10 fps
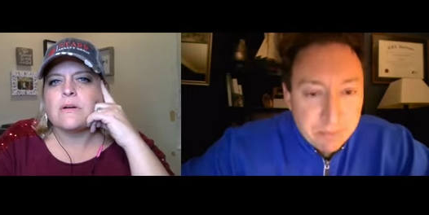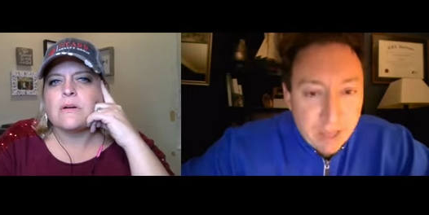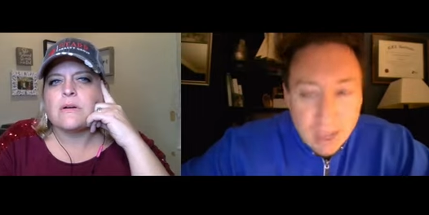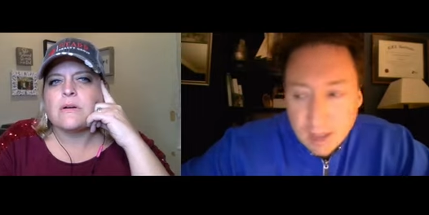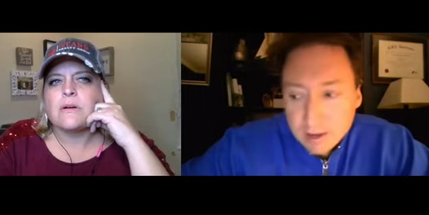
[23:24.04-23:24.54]

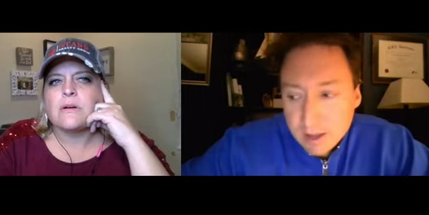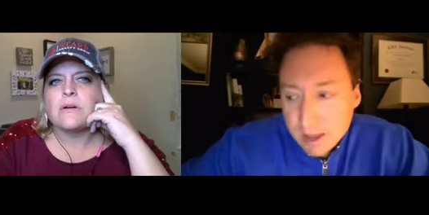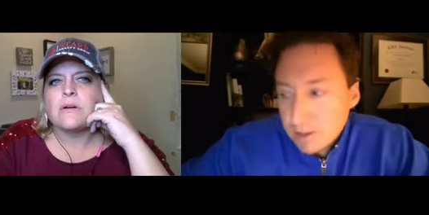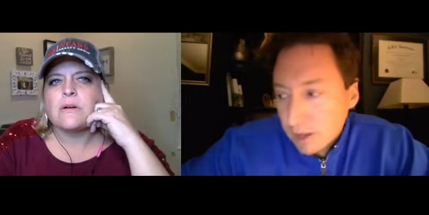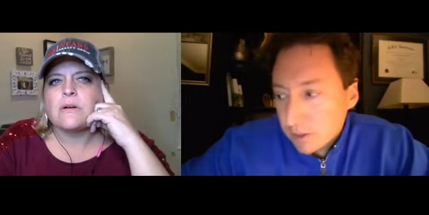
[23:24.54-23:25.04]
Speaker 1: and
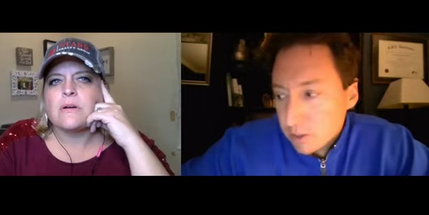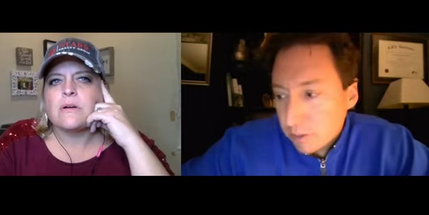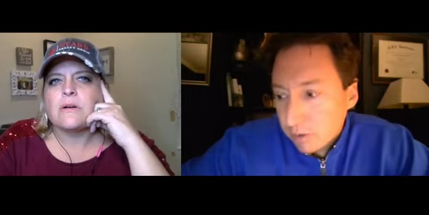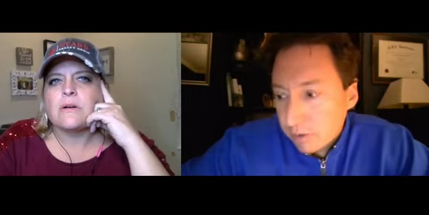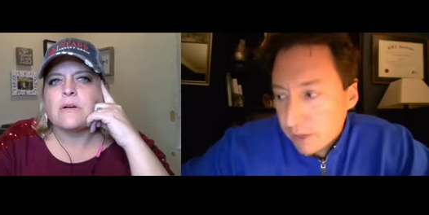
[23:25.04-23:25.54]
he's
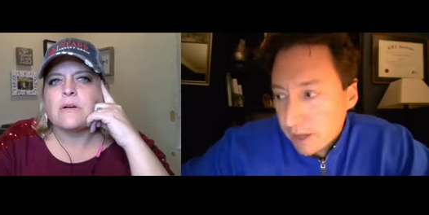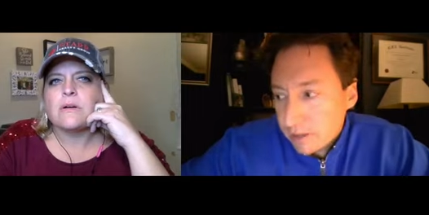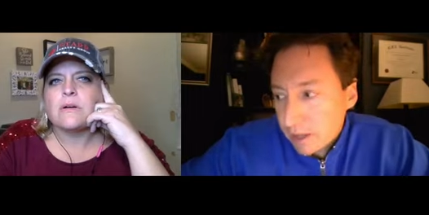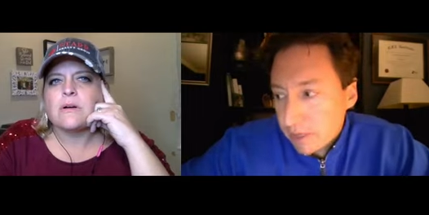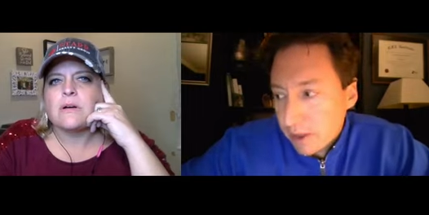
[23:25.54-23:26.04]
eligible for
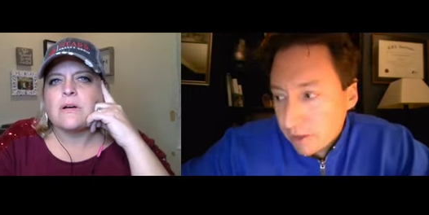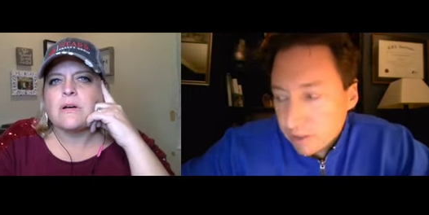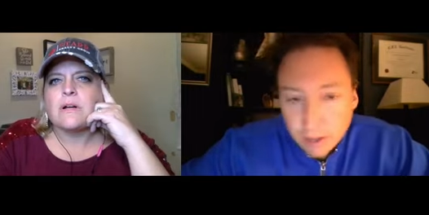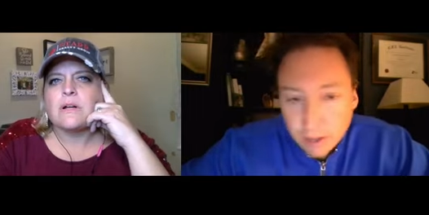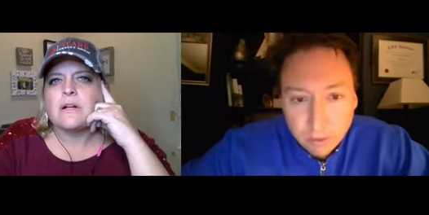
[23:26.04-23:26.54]
that
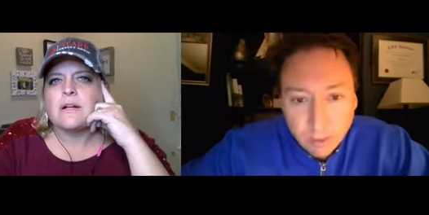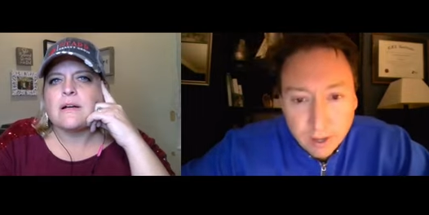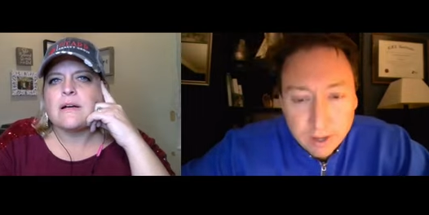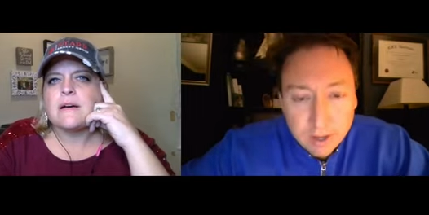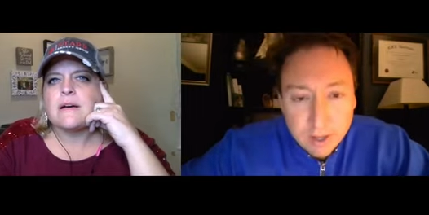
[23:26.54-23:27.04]
$10000
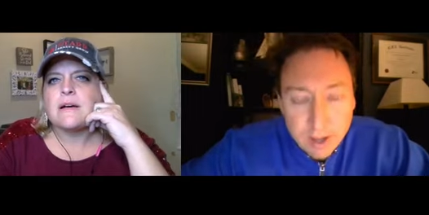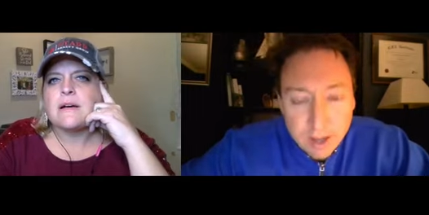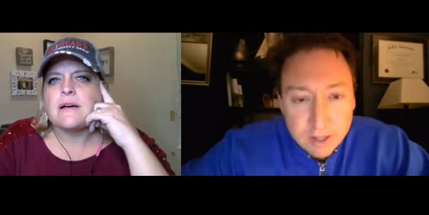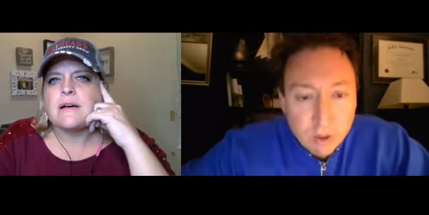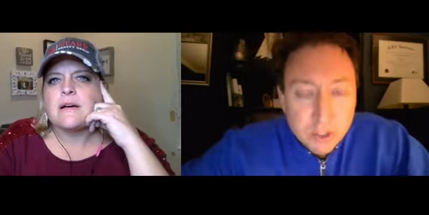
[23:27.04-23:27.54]
grant
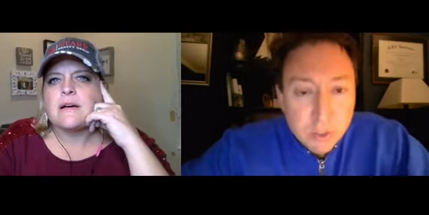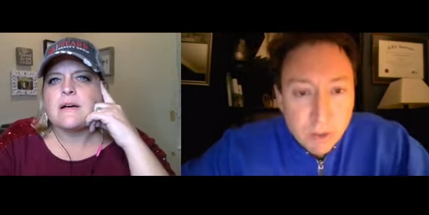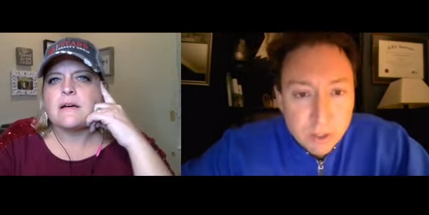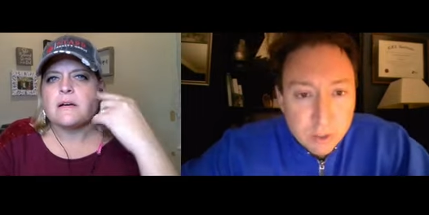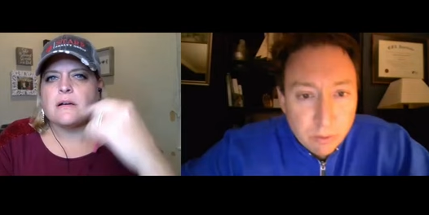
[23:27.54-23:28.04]
and he's
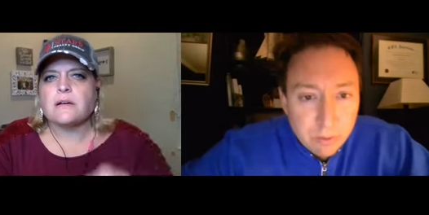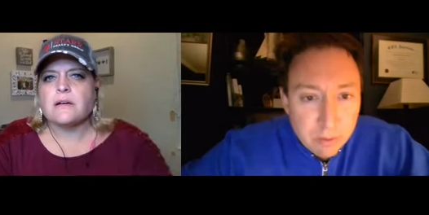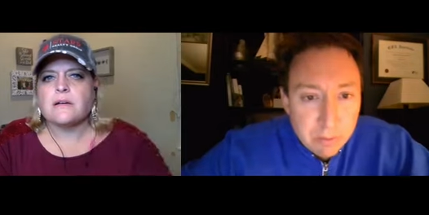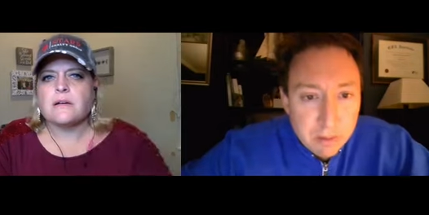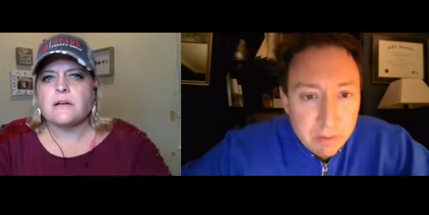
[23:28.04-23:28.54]
also eligible for
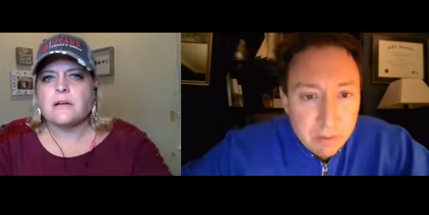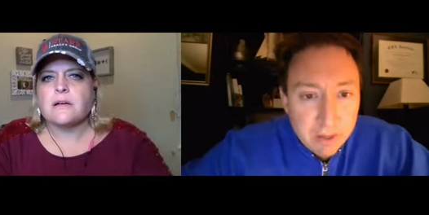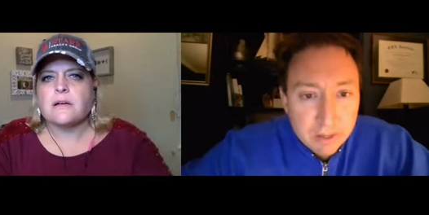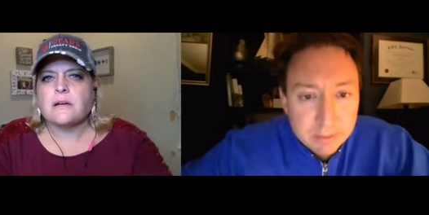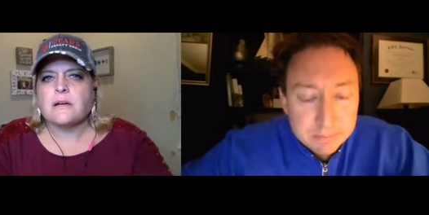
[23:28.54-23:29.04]
the
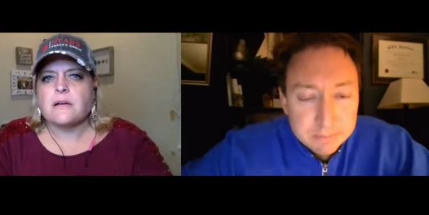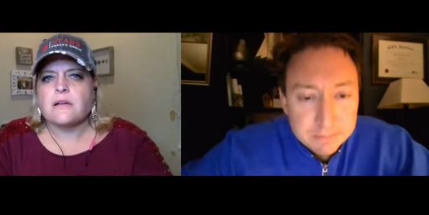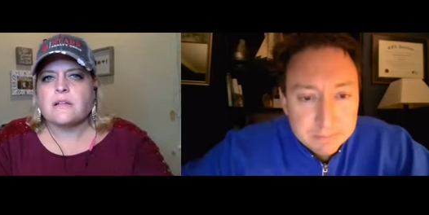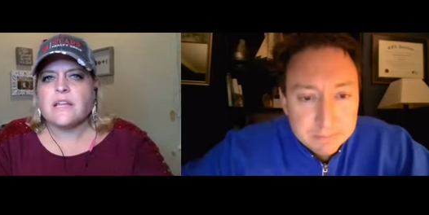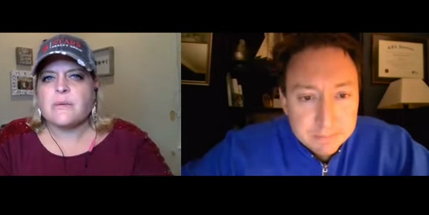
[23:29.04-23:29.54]
ppp
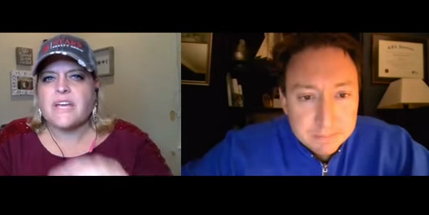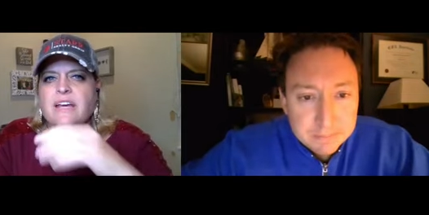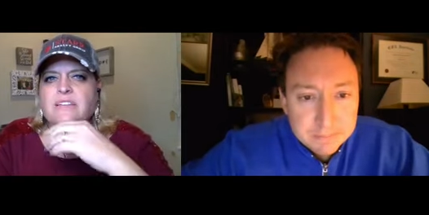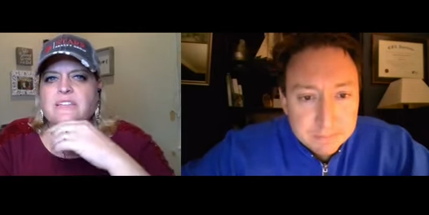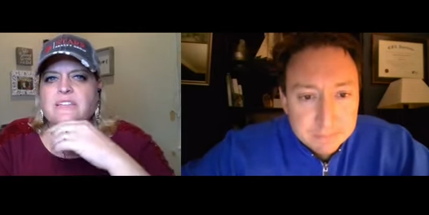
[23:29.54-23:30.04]
Speaker 2: let me
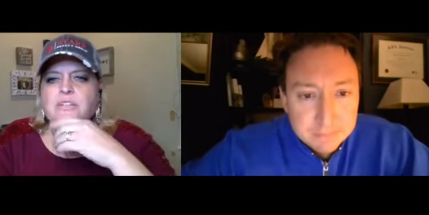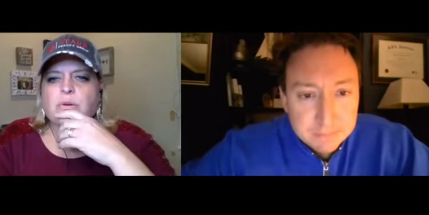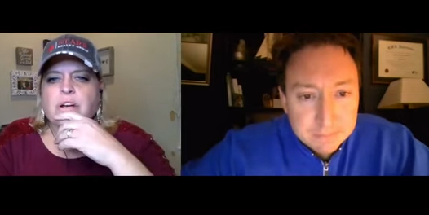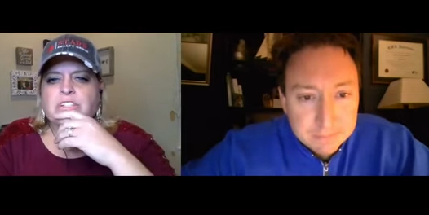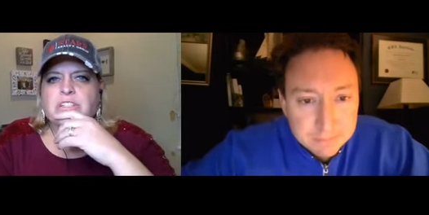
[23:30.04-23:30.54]
ask you a
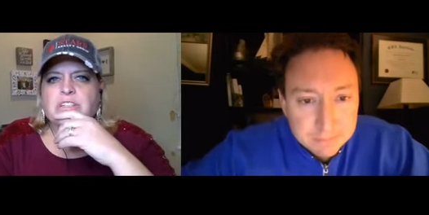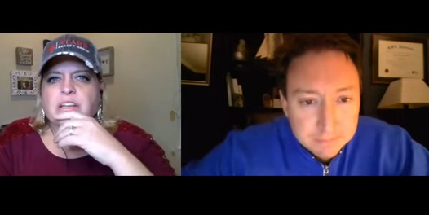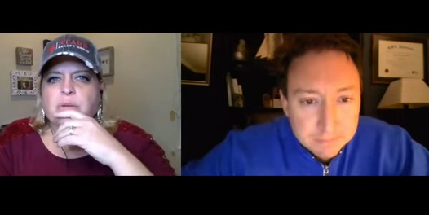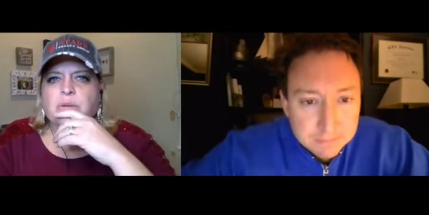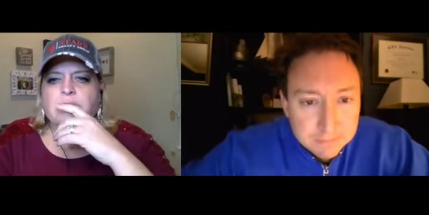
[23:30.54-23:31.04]
question
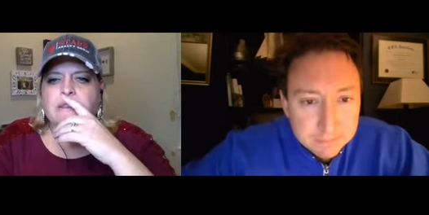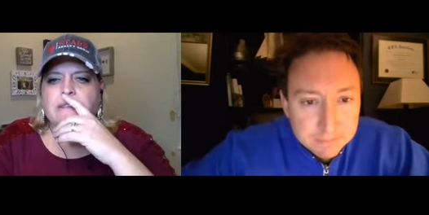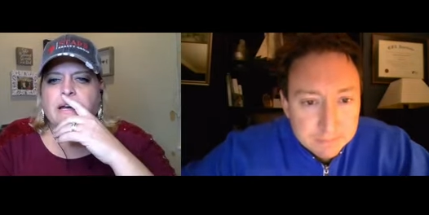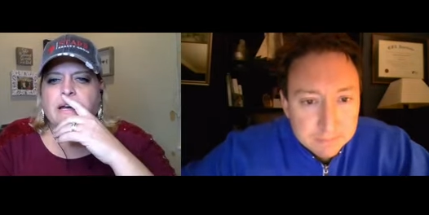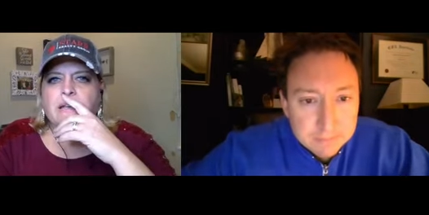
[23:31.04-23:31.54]
then with
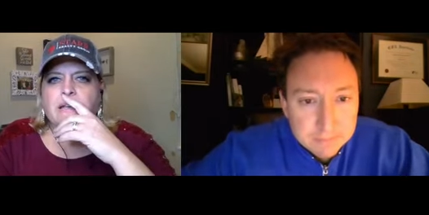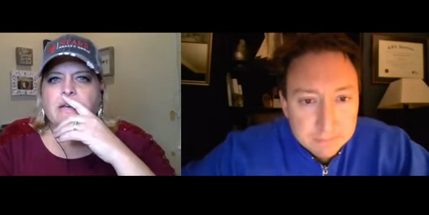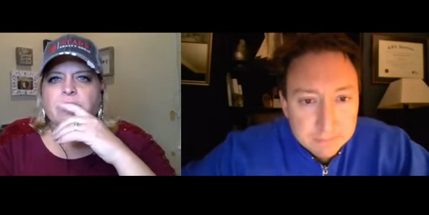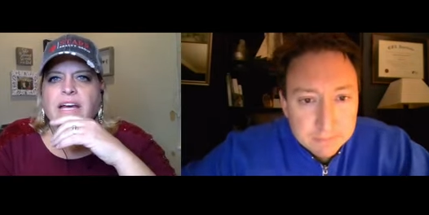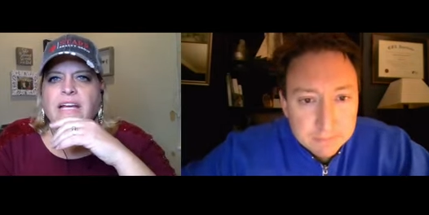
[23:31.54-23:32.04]
that
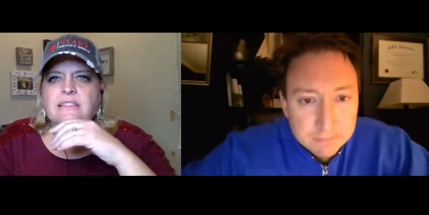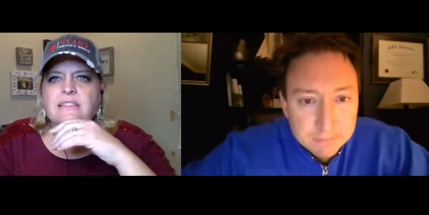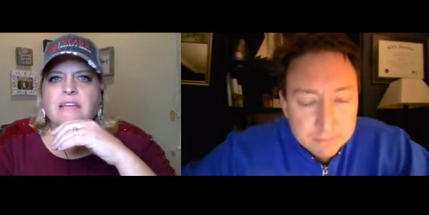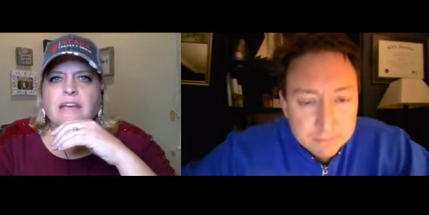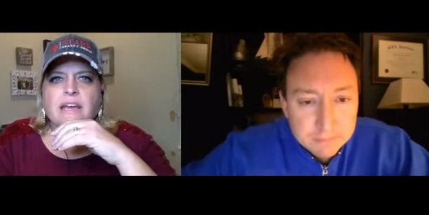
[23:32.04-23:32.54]
if that's
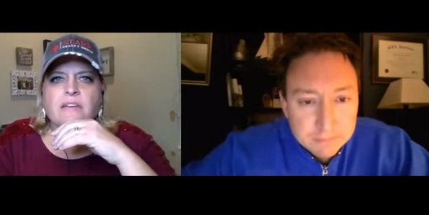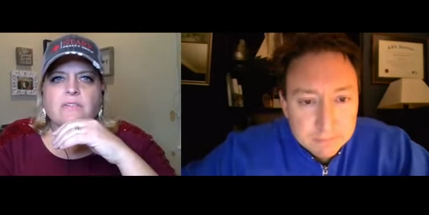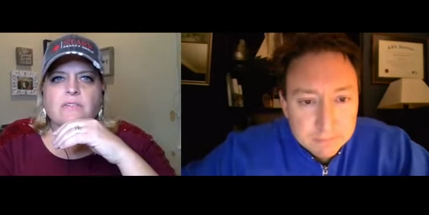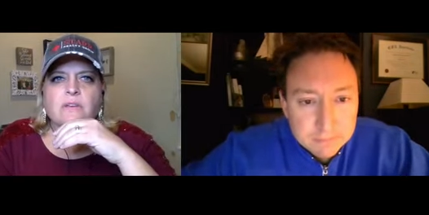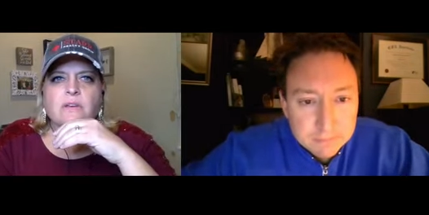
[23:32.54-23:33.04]
the case